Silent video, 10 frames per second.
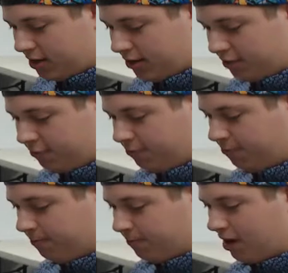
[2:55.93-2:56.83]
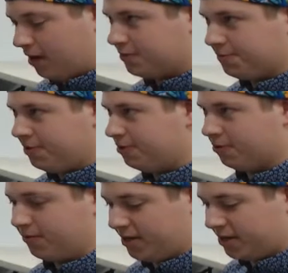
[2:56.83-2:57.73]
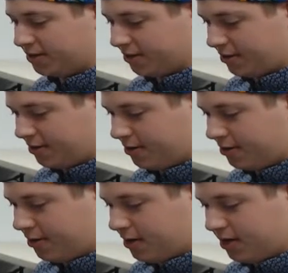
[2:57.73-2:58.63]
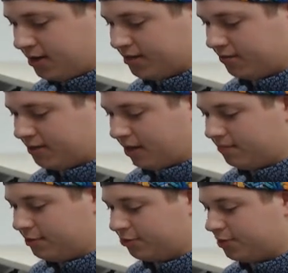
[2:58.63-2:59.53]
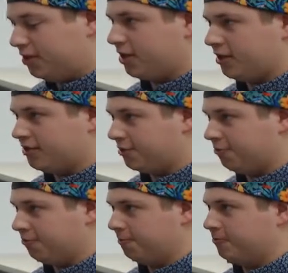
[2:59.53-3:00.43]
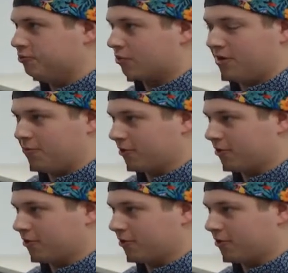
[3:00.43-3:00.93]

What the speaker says: You ultimately you don't want to discard. Sometimes you should need to draw more